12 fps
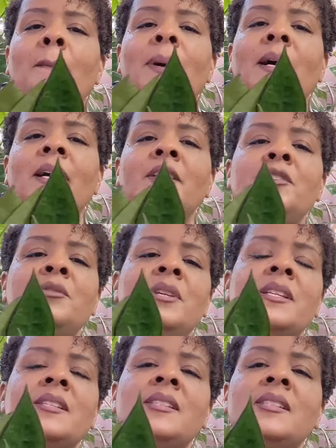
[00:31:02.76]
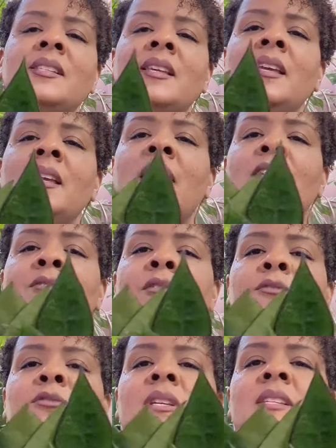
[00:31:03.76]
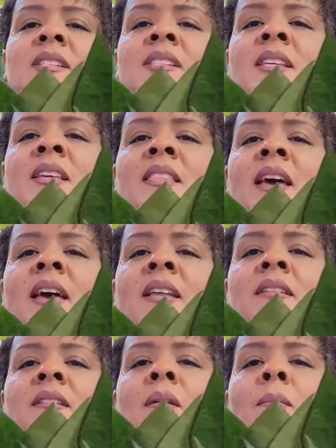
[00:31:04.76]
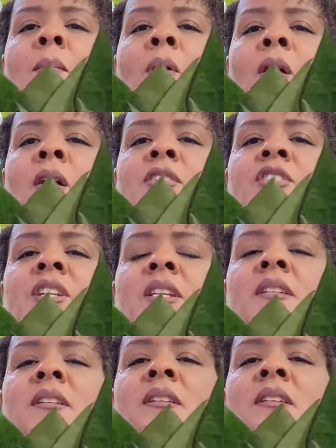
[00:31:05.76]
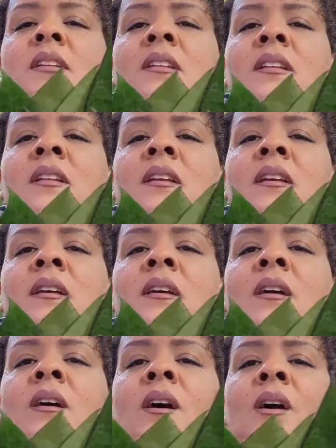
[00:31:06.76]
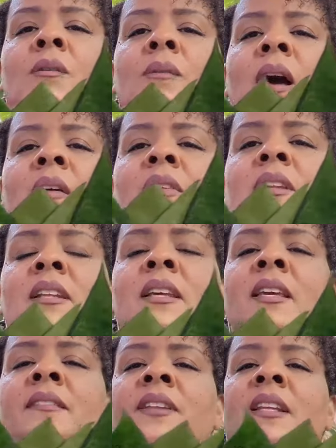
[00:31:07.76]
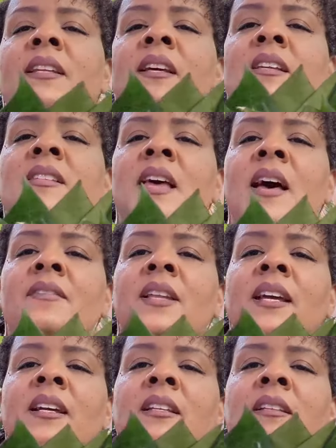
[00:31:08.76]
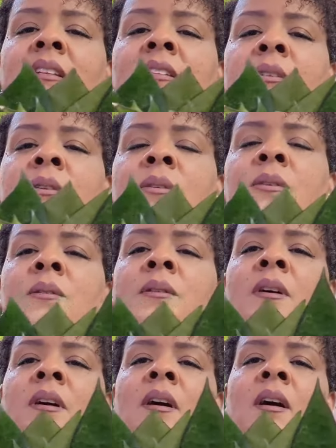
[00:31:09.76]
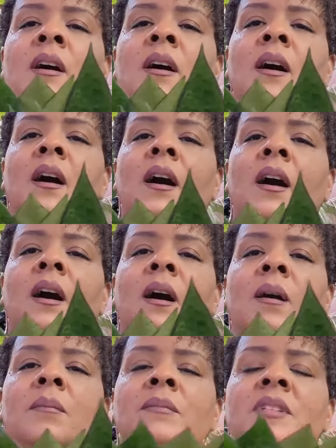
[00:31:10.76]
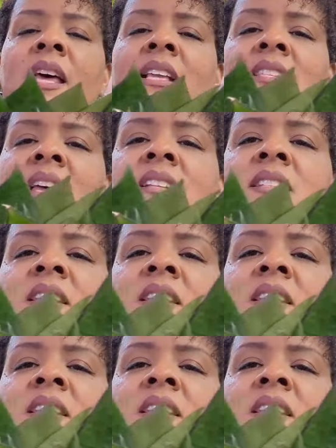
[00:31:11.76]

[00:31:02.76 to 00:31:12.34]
But you can see, I don't know if you can see that margin around the leaf, and it does have like a little it has like